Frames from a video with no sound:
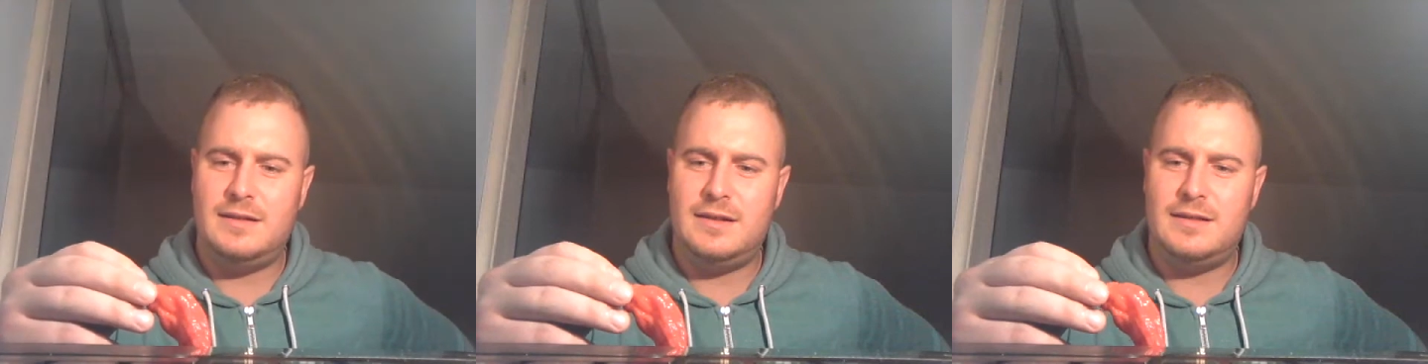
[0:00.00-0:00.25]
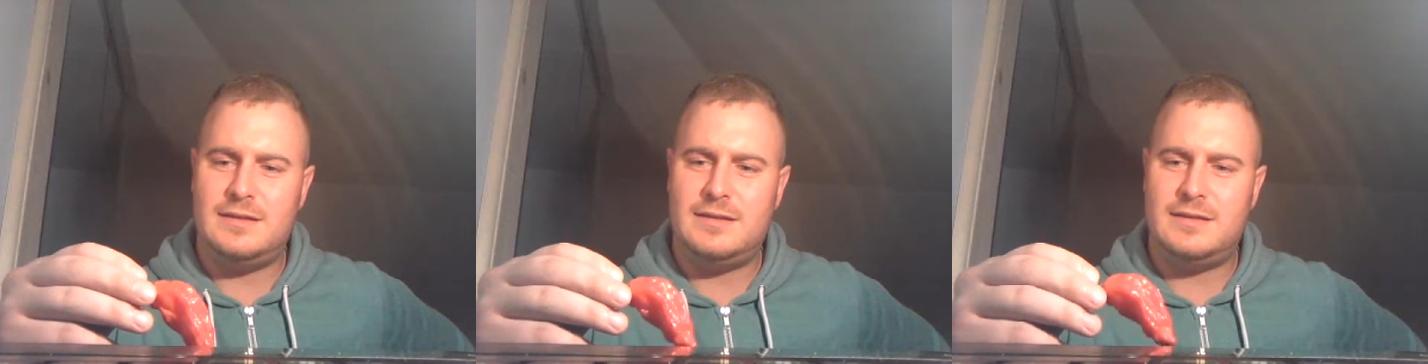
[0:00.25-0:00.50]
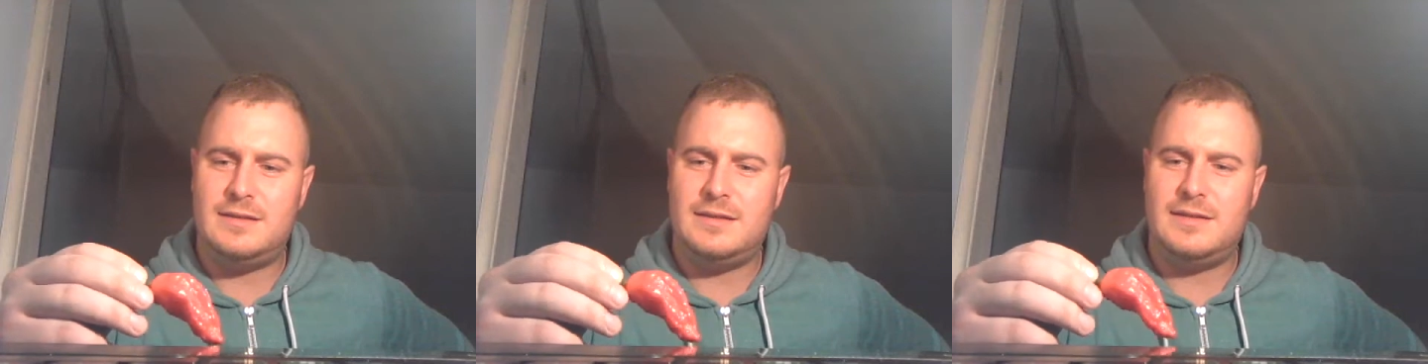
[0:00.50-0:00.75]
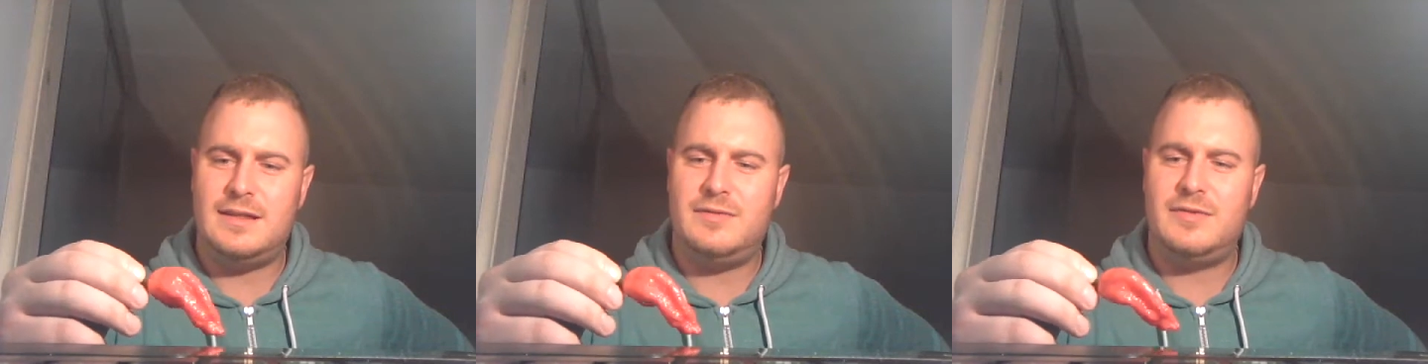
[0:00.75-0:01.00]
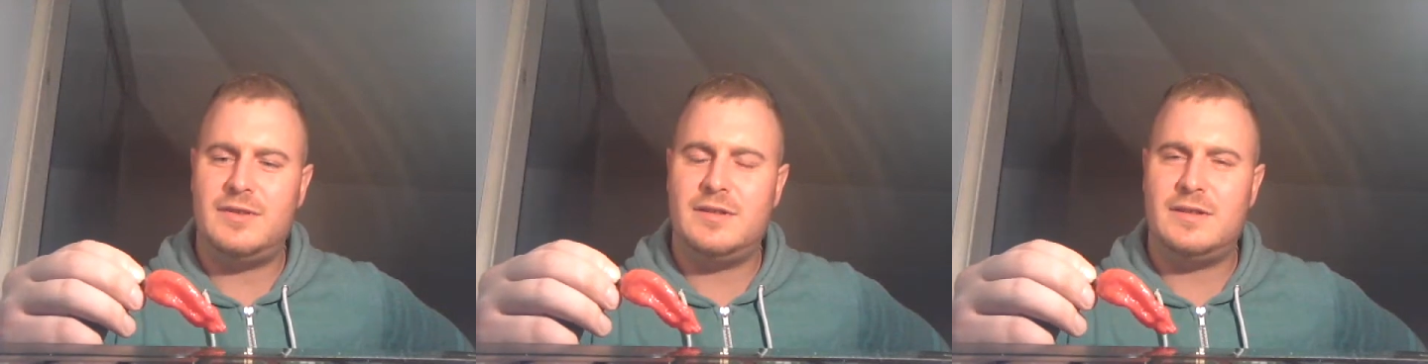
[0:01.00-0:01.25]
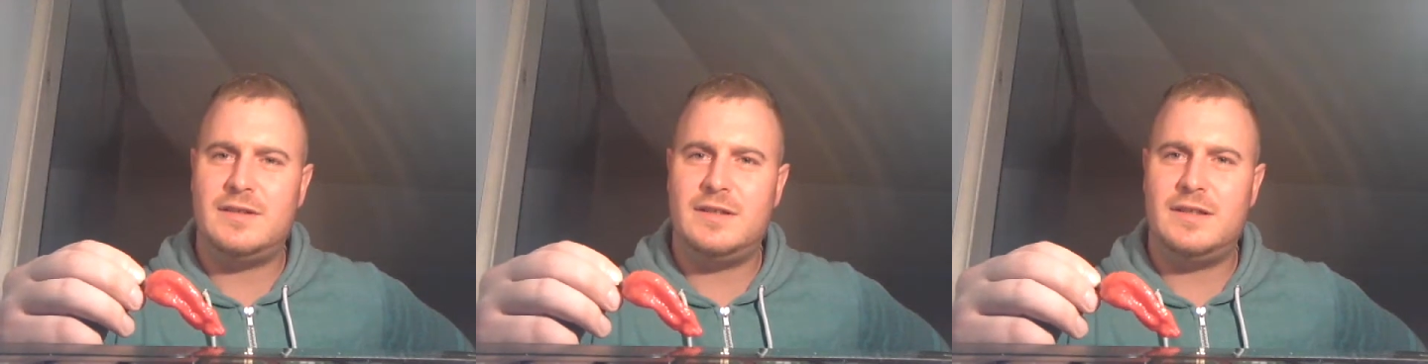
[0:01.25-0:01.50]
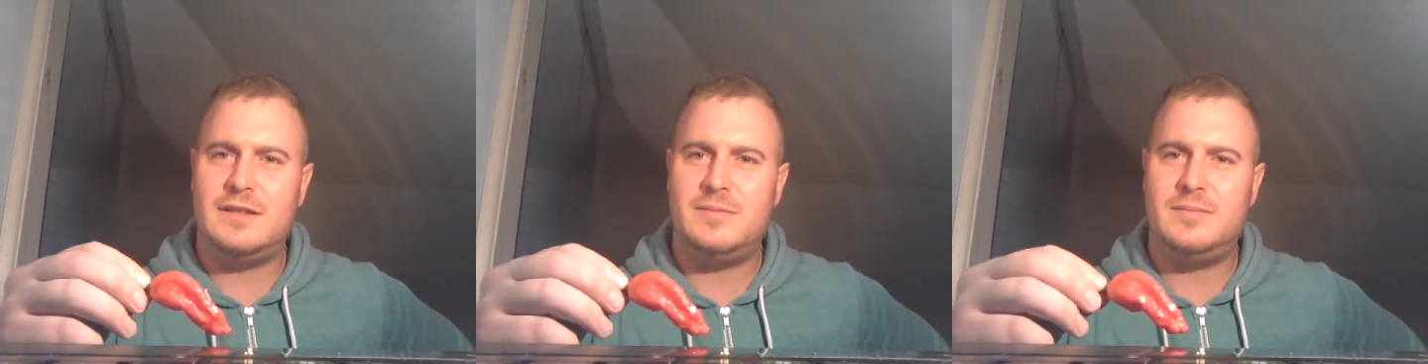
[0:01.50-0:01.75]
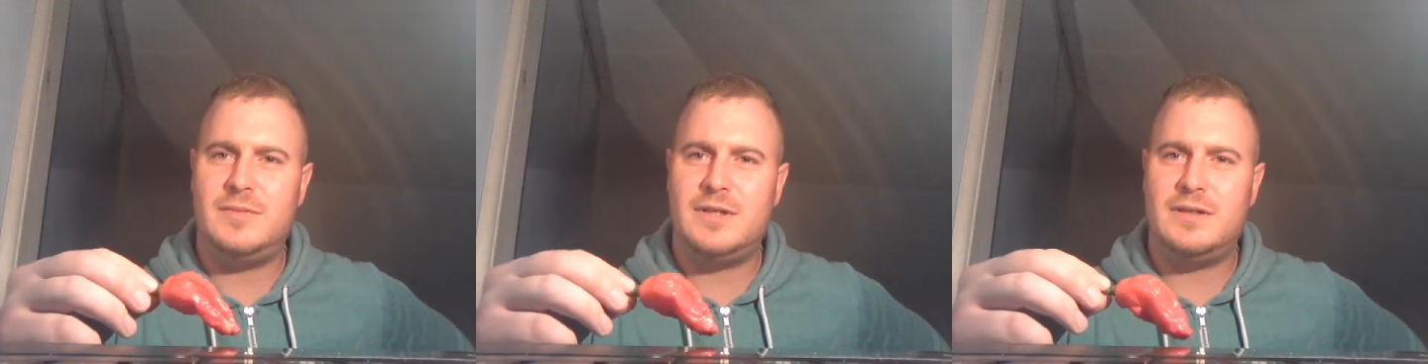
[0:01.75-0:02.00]
it's different to your
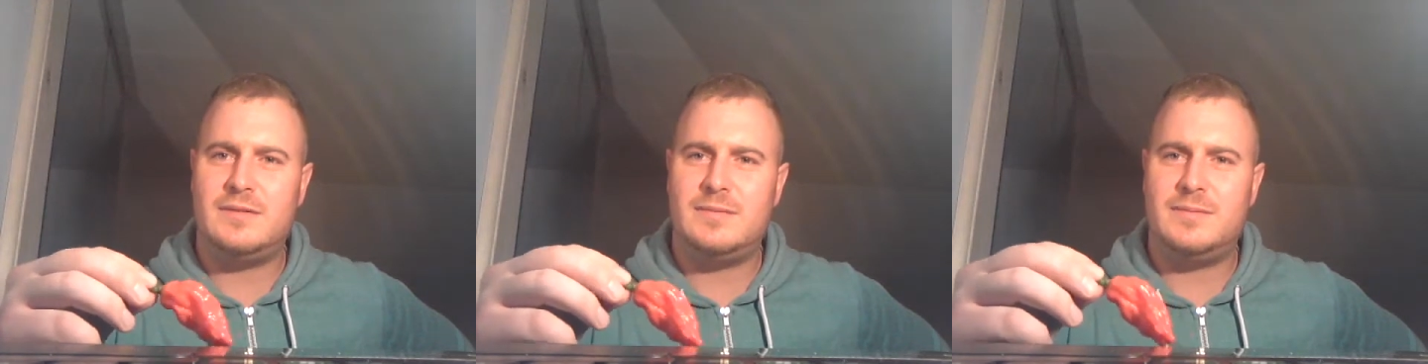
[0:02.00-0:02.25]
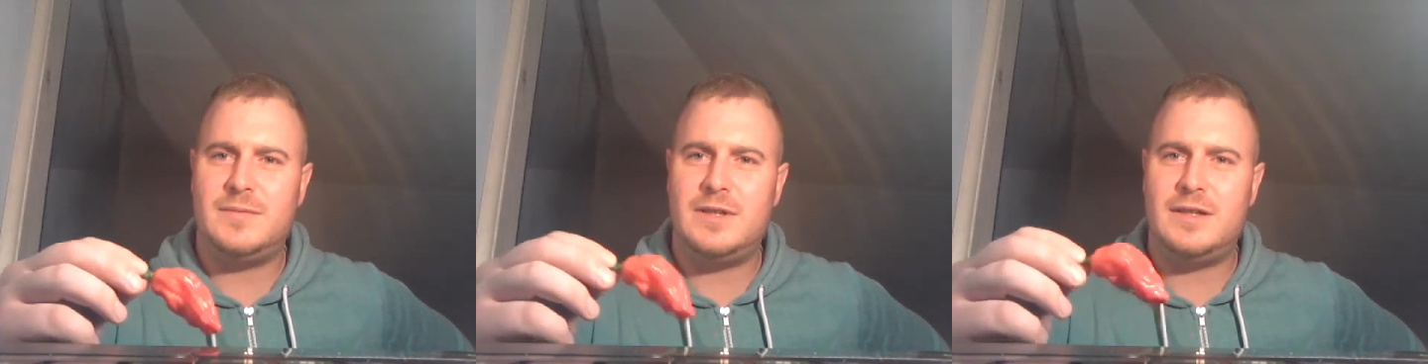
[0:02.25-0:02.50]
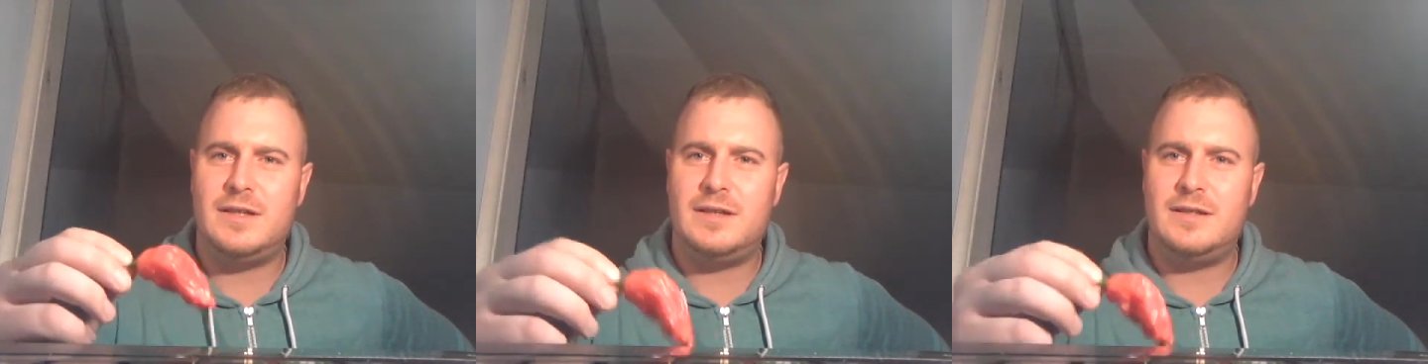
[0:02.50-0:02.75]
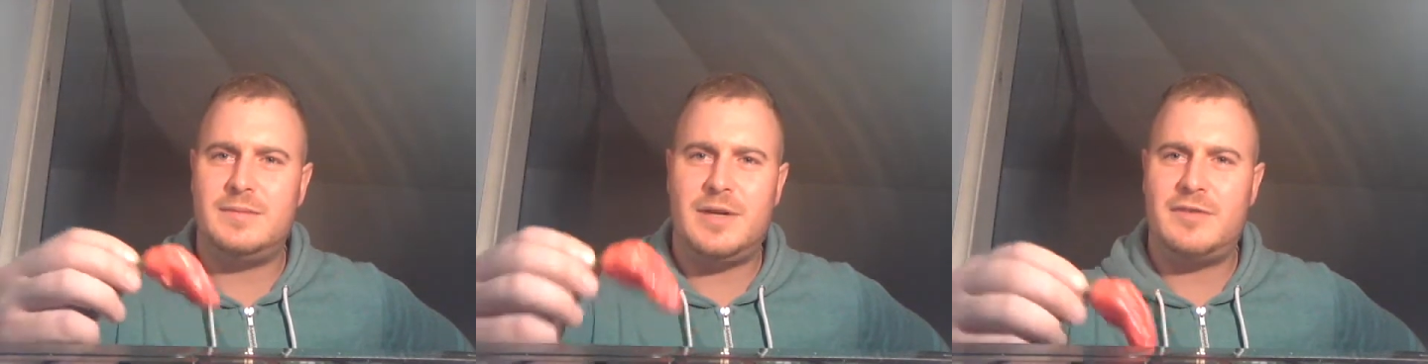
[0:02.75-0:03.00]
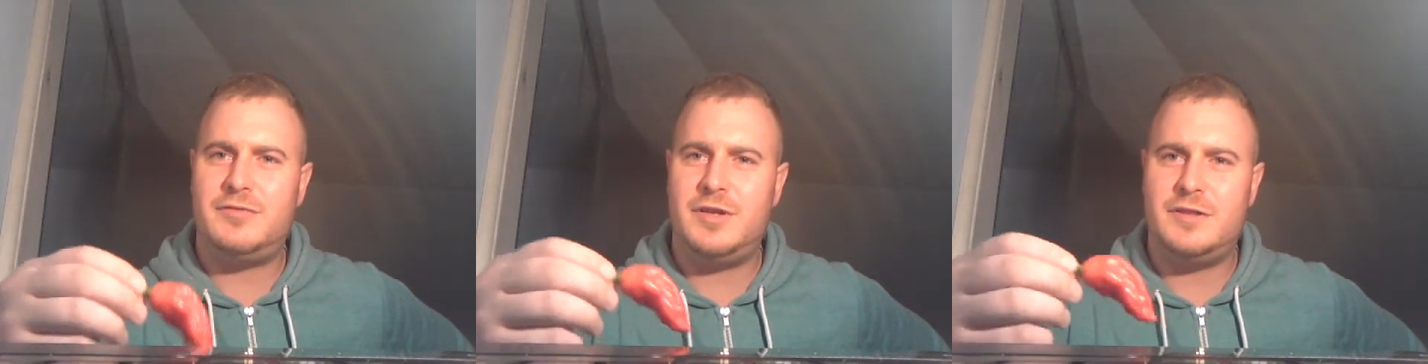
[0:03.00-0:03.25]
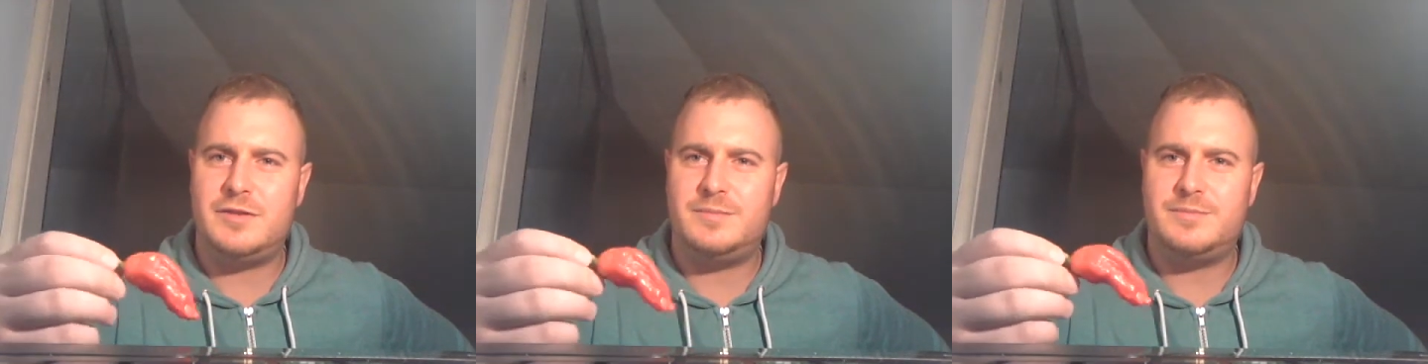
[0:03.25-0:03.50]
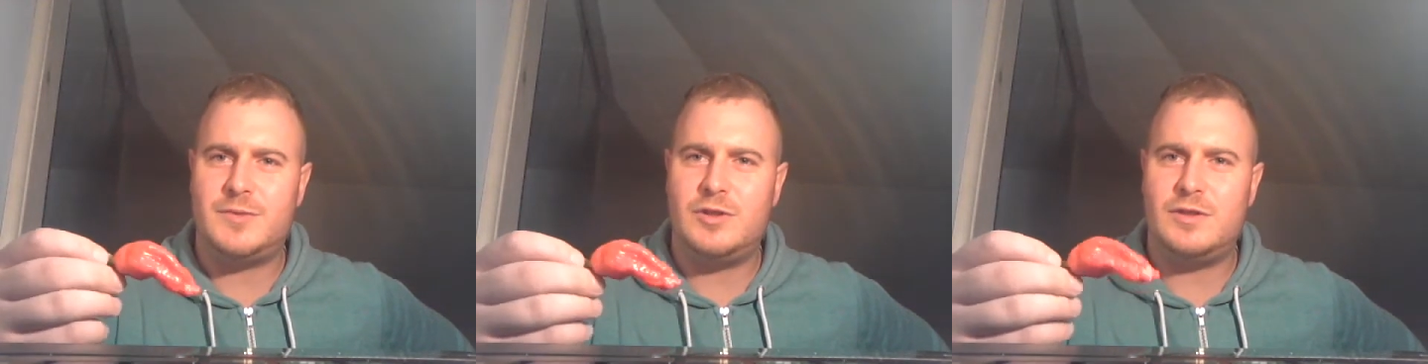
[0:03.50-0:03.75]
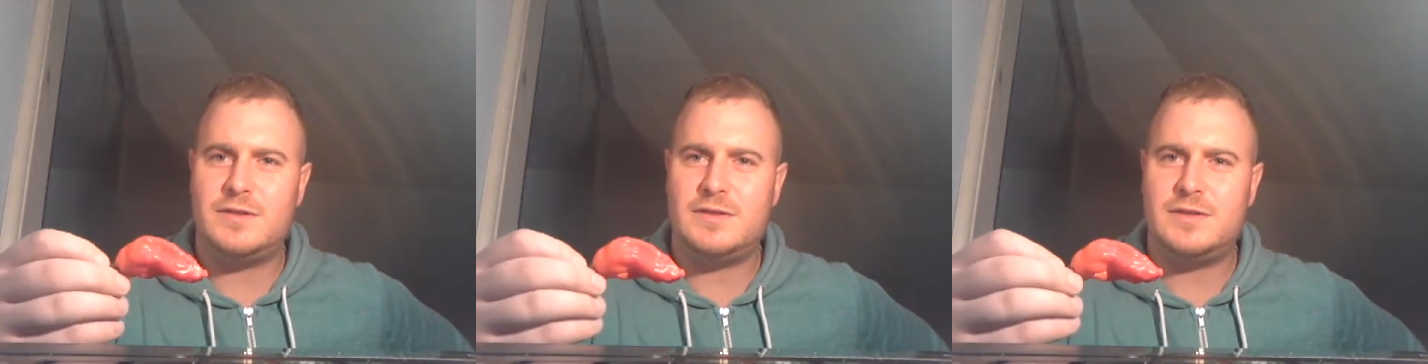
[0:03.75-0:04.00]
average
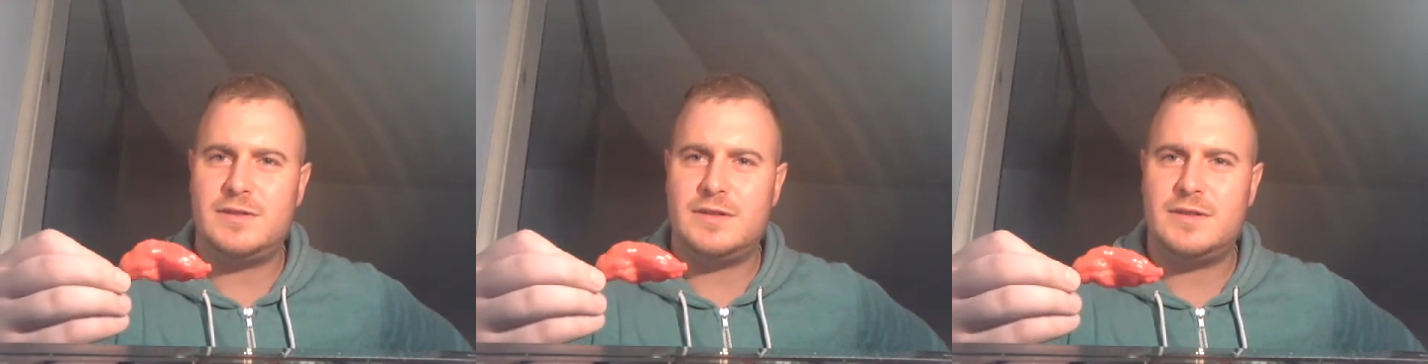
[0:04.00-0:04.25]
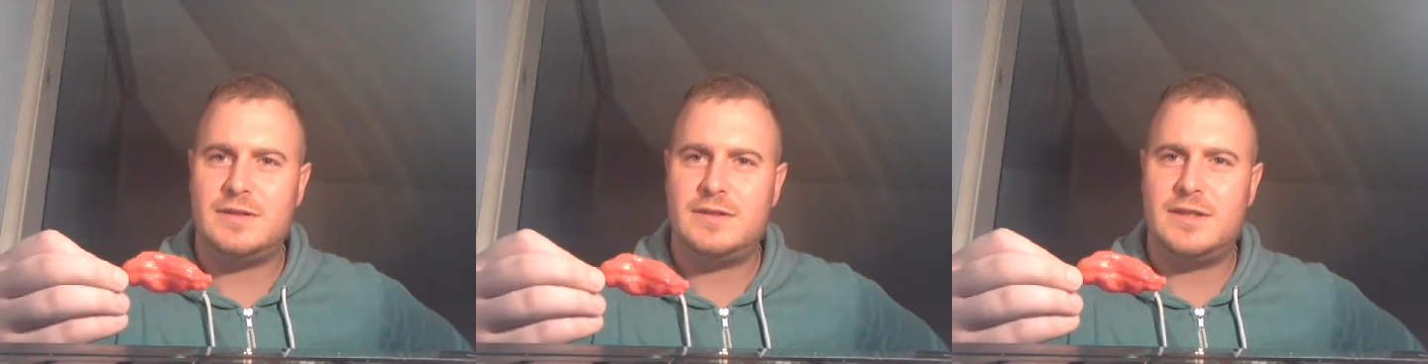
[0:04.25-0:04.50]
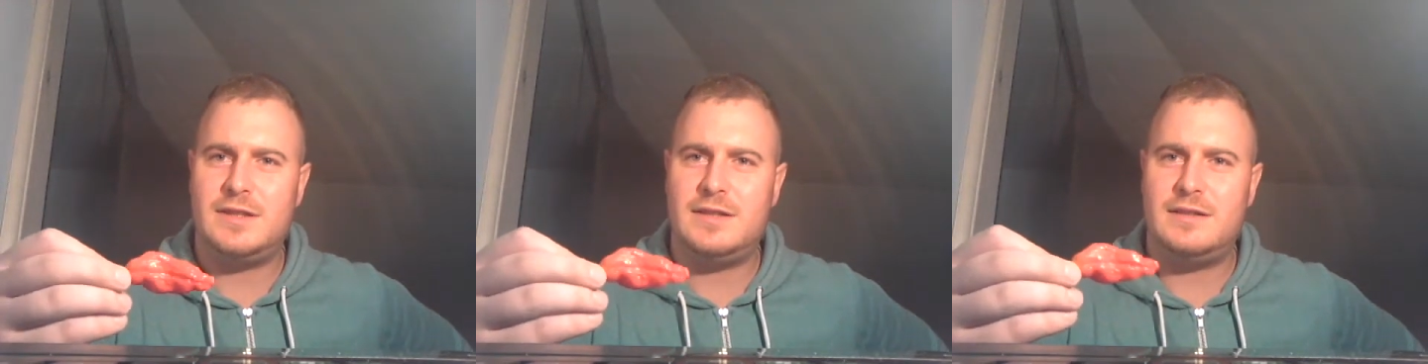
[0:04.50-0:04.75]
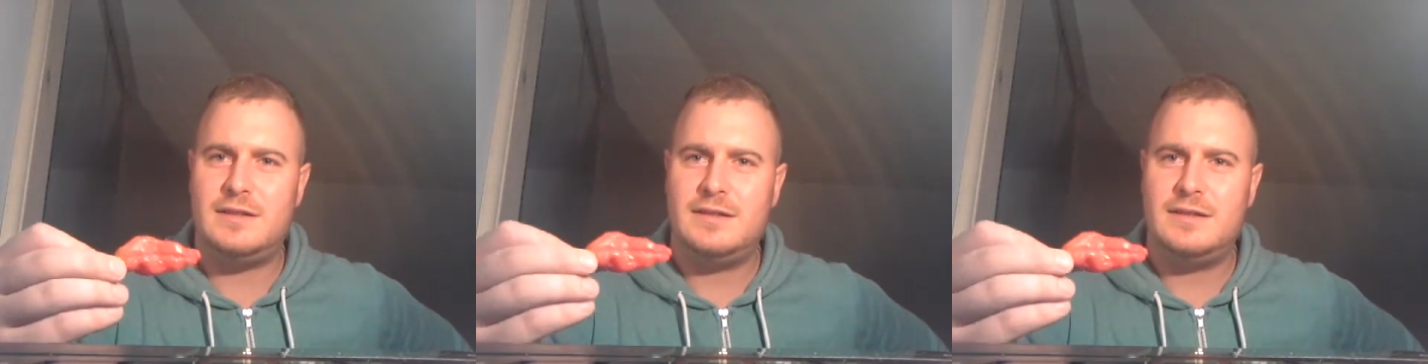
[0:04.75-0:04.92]
ghost chili.